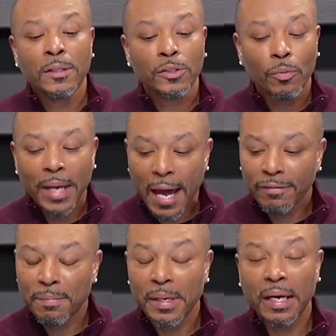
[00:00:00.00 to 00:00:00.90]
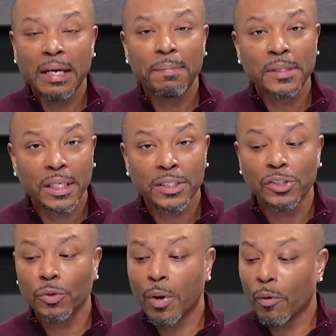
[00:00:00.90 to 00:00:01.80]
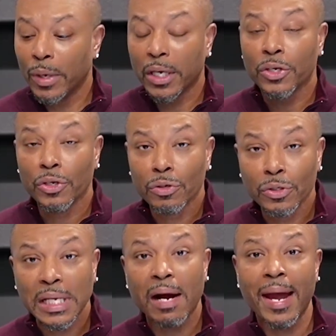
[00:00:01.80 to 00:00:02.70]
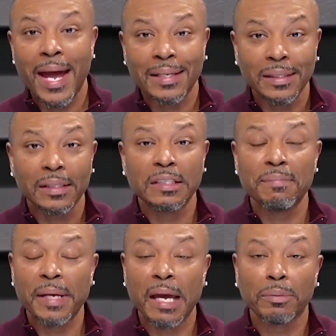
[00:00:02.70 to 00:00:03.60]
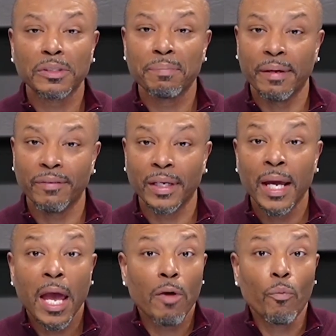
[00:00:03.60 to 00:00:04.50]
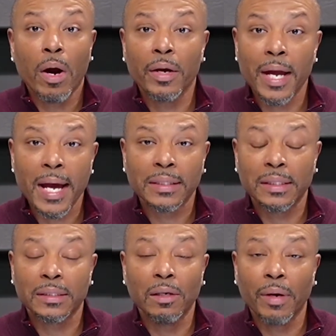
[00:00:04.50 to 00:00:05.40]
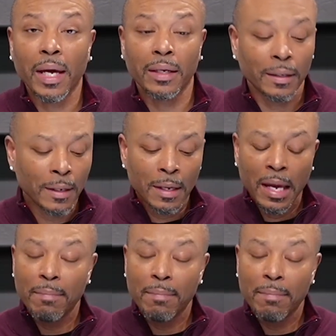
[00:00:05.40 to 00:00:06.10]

So we have to be in a position to where we can use our assets to be able to pivot. And where are your assets located?